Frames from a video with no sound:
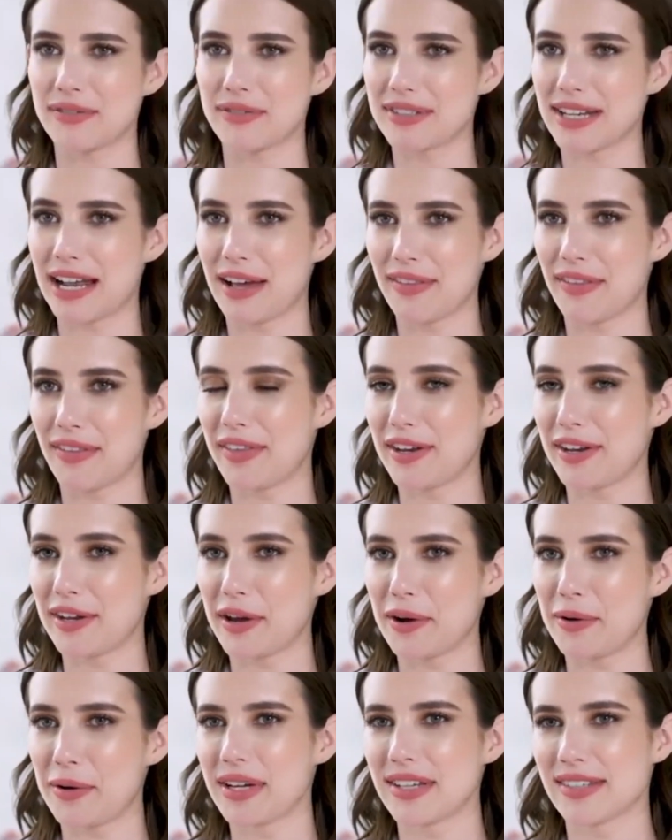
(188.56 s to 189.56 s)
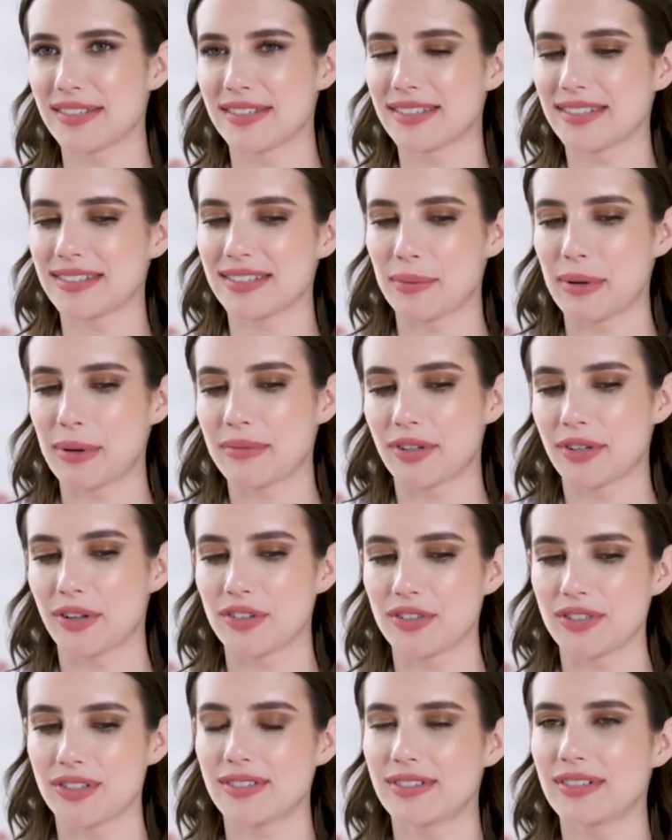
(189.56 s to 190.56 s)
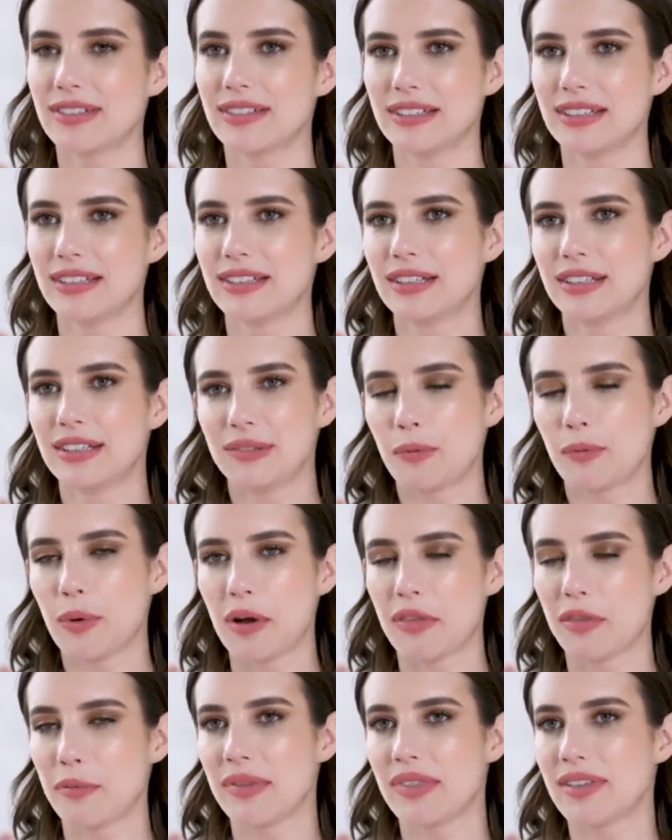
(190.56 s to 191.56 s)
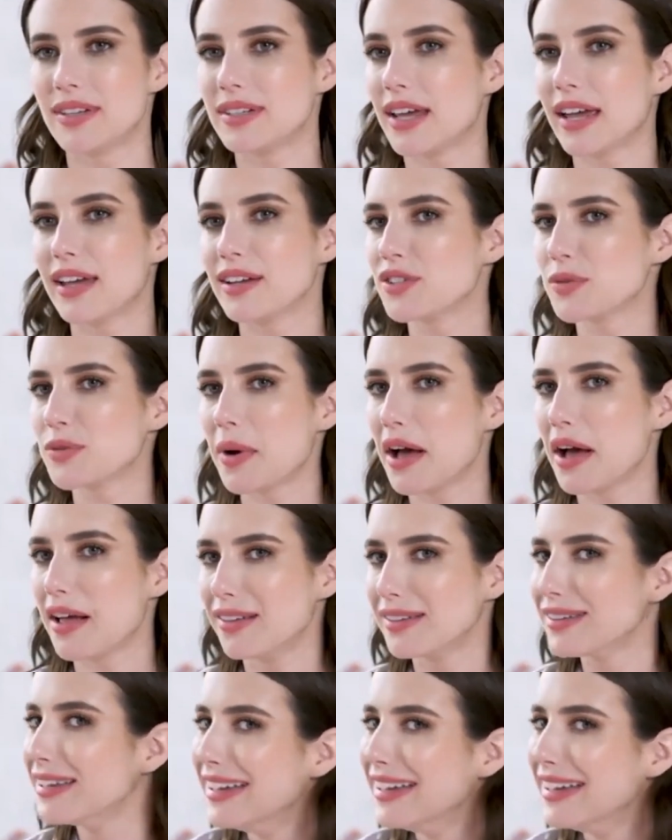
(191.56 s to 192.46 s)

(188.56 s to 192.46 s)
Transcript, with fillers: immediately connect the two as being from the same family. Talent definitely